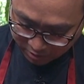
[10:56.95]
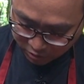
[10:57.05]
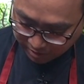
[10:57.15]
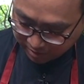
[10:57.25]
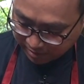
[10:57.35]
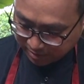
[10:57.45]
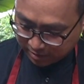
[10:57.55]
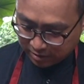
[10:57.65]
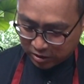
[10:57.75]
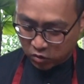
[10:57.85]
the tray.
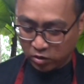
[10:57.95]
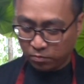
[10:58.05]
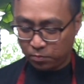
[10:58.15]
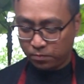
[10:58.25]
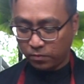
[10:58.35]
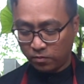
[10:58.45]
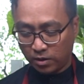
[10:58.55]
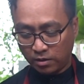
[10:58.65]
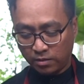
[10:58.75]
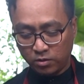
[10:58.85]
So when you
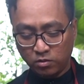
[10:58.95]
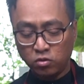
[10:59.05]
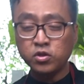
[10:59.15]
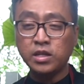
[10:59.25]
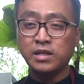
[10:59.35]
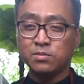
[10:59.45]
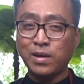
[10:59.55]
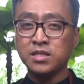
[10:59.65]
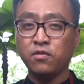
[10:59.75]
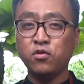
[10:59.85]
usually it's
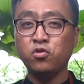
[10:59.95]
best if you